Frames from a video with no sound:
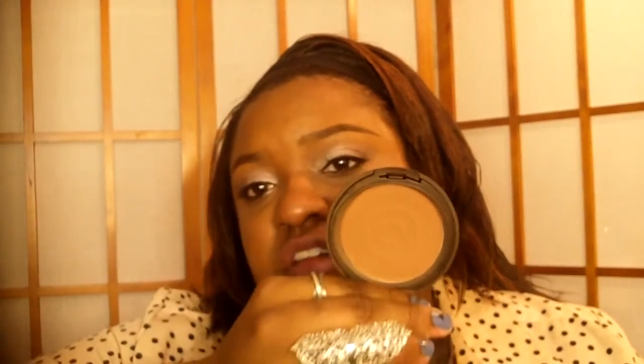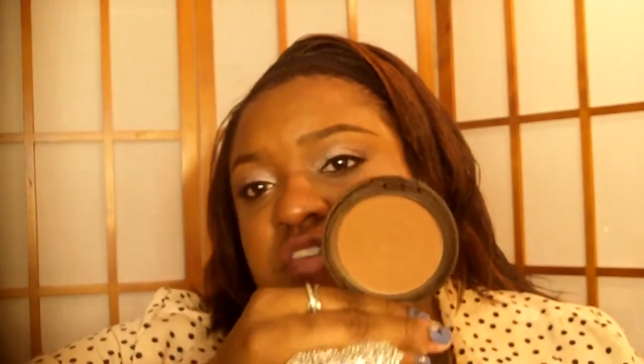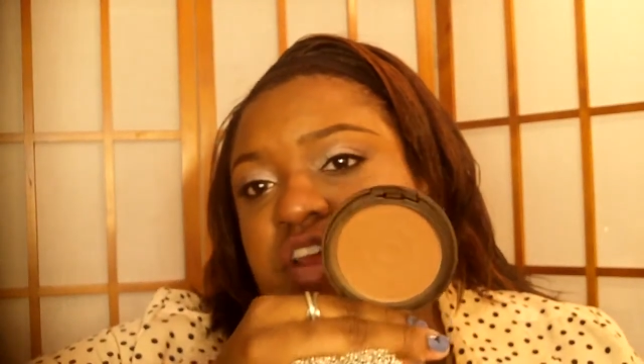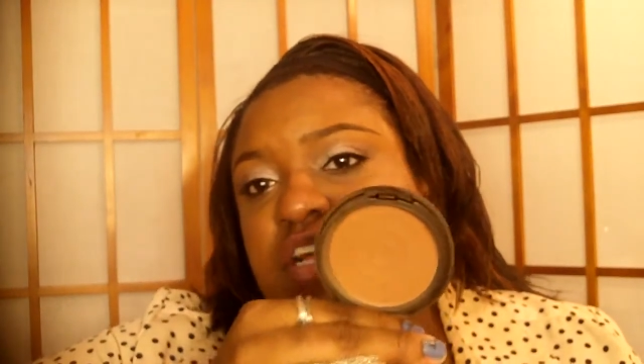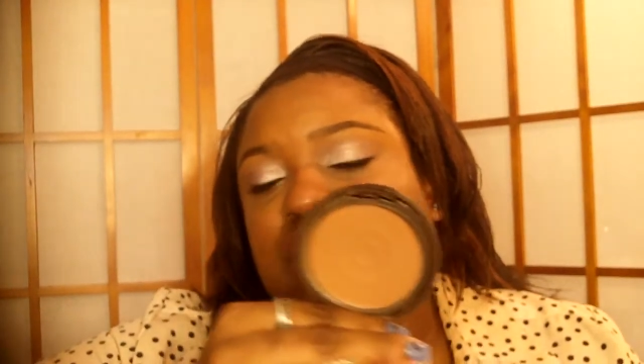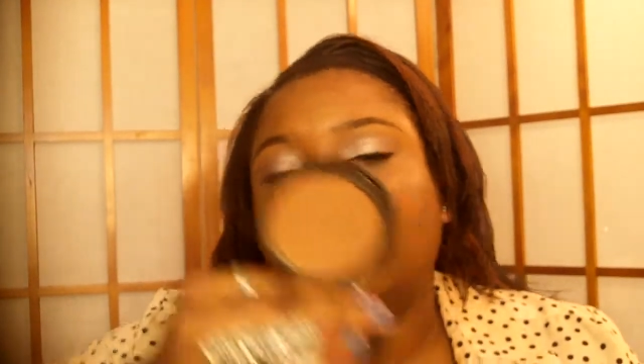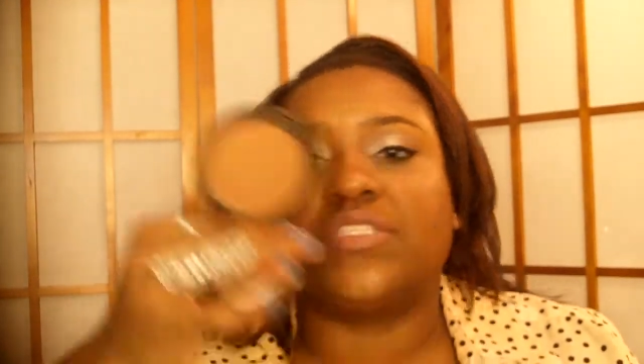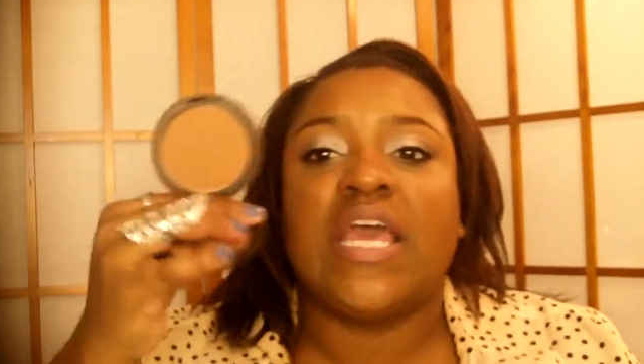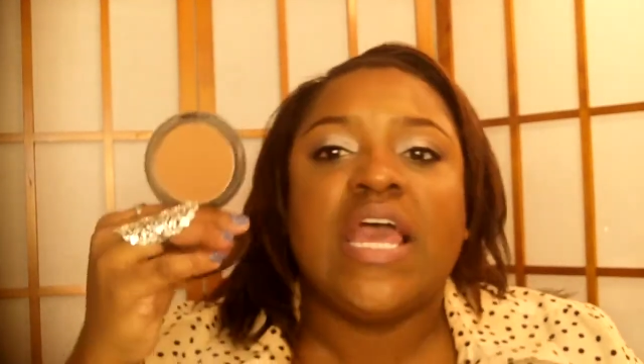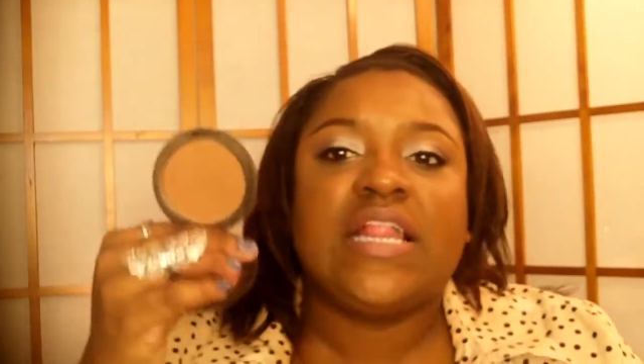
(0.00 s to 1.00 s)
very
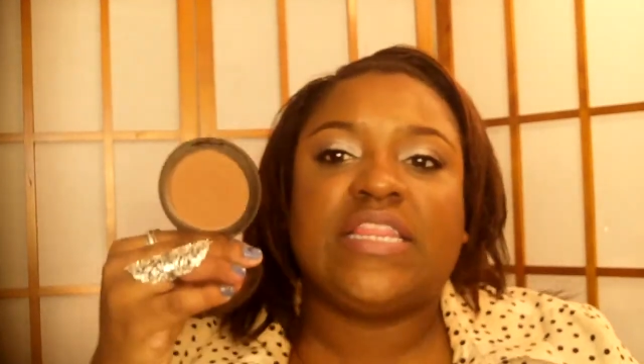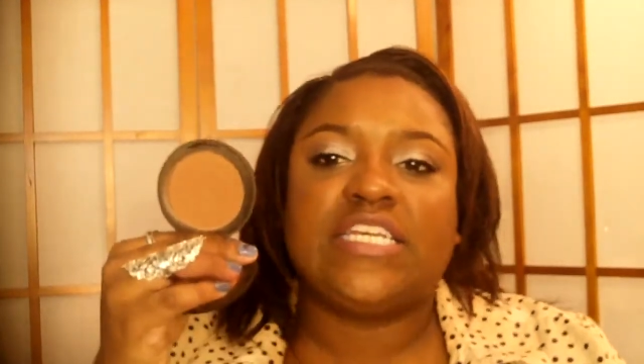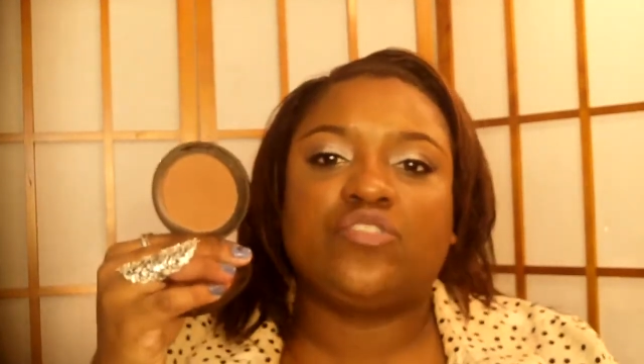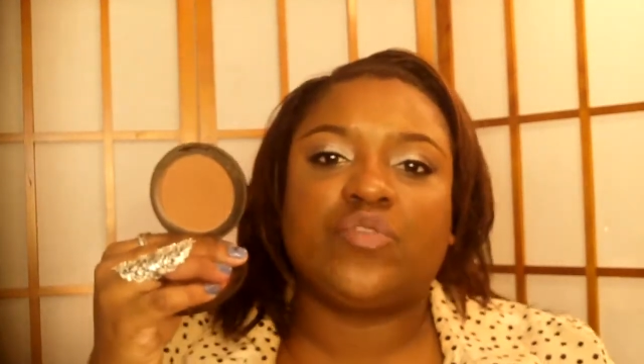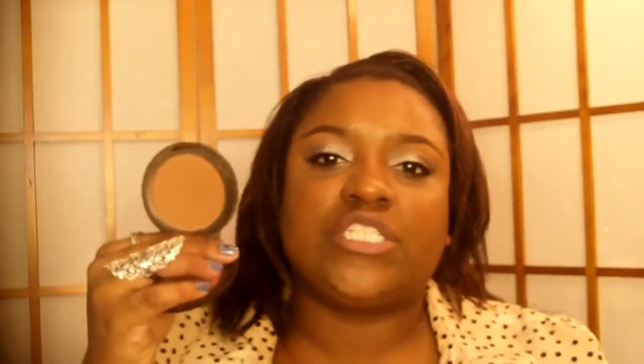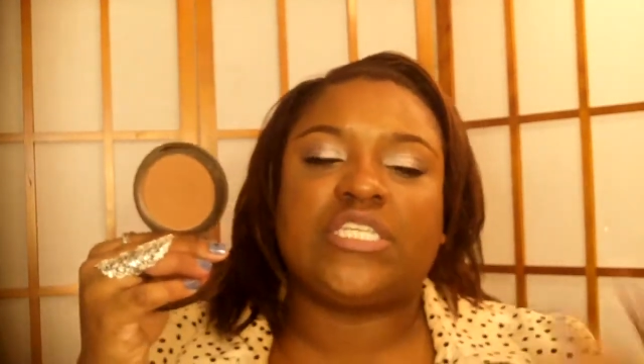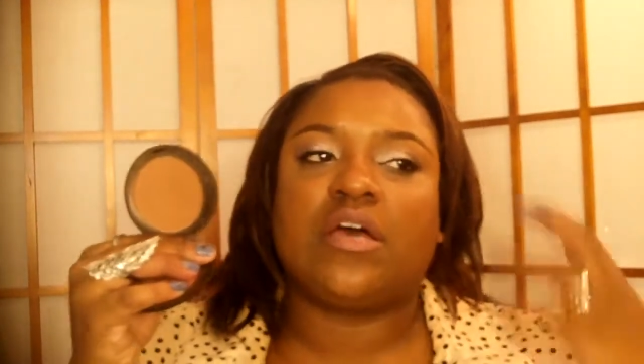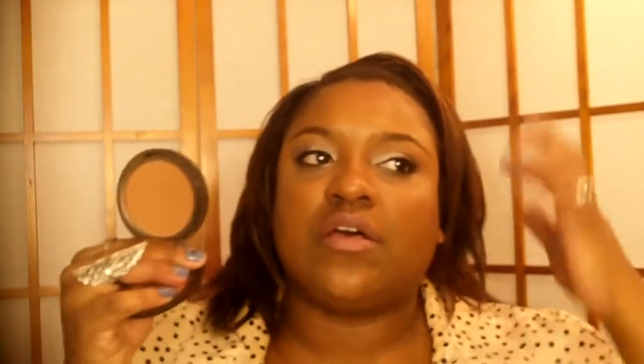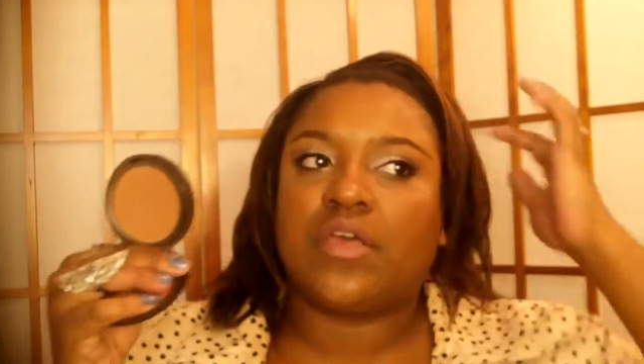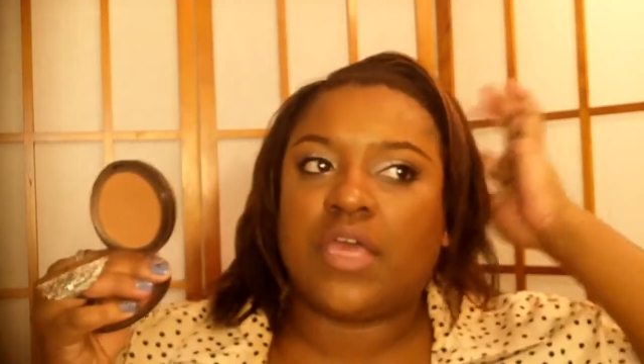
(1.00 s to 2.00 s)
close. These
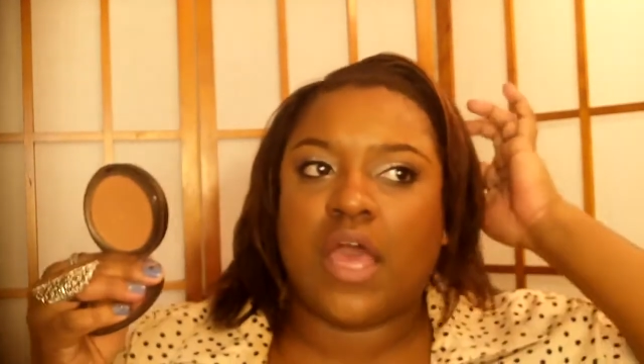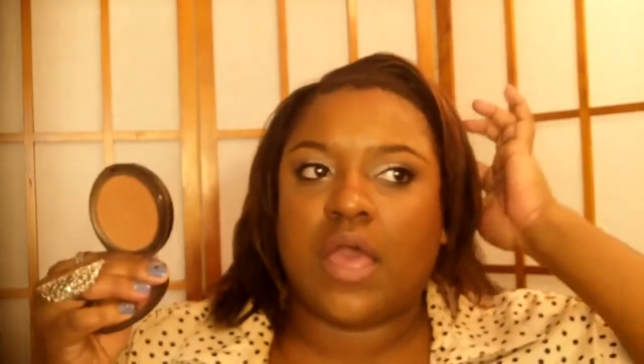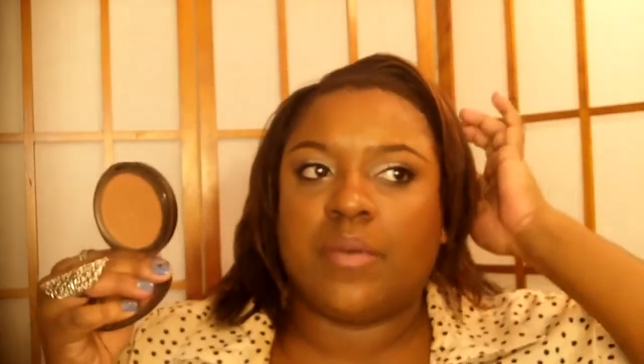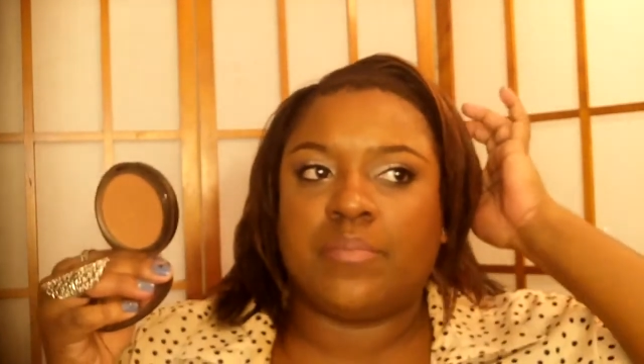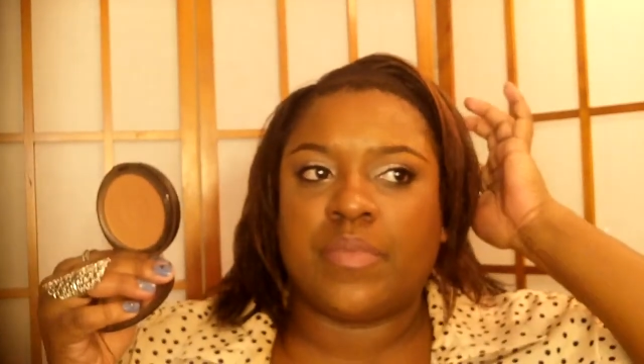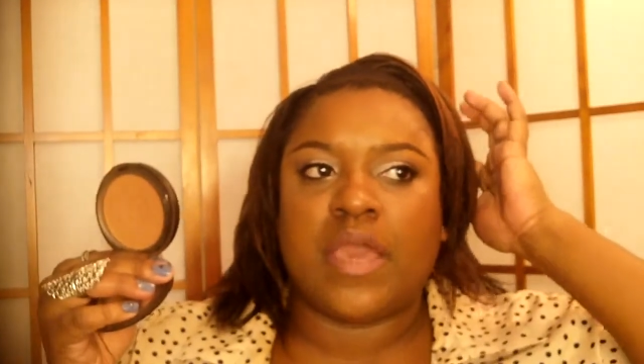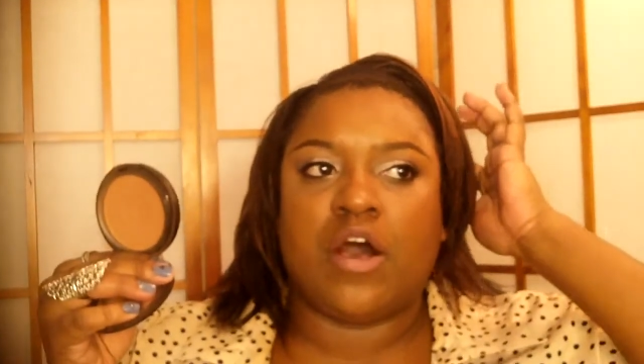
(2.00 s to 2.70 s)
retail on